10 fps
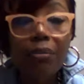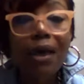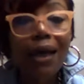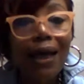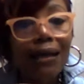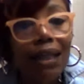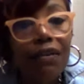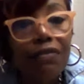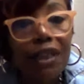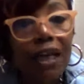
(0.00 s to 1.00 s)
and give
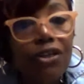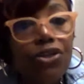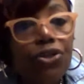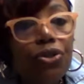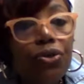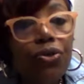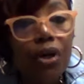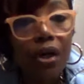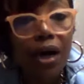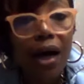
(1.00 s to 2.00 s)
thanks to
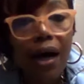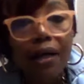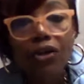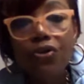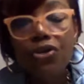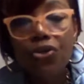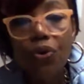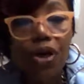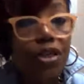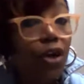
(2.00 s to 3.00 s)
God, your source.